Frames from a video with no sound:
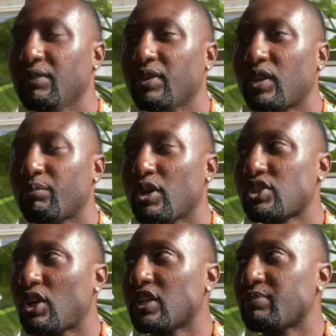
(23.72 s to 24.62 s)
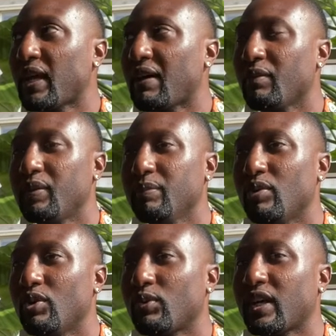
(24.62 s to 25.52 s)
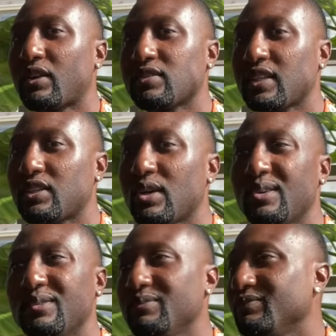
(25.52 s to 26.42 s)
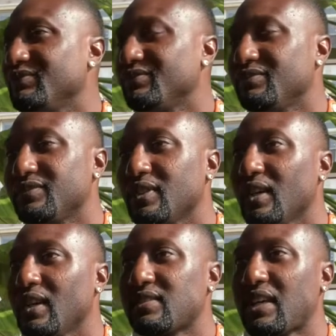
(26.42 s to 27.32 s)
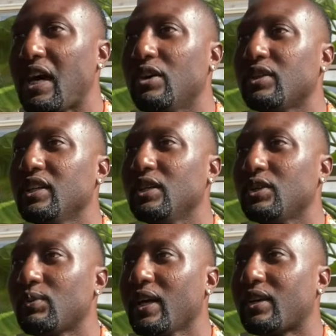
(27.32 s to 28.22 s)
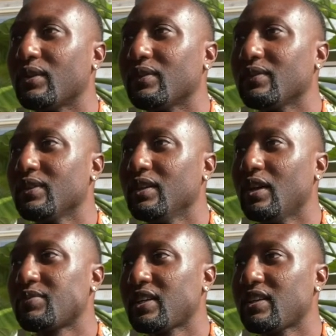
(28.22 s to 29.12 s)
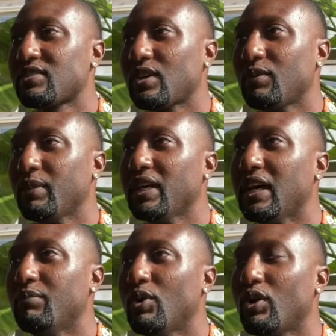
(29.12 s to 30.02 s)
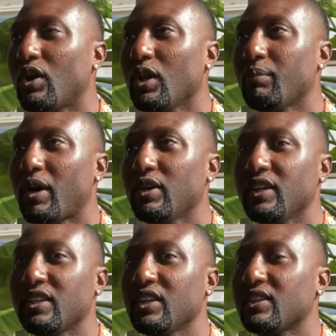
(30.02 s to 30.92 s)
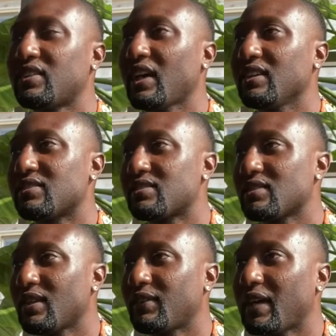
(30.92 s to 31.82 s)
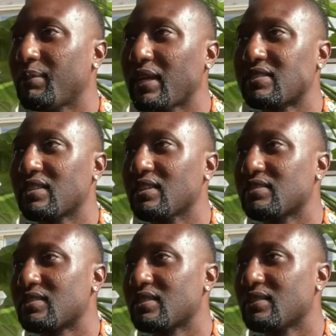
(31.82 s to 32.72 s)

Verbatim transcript: commercial artists be having people on records that don't sound good on the record. You know what I'm saying? So me, I'm more all about in good taste, if that makes sense.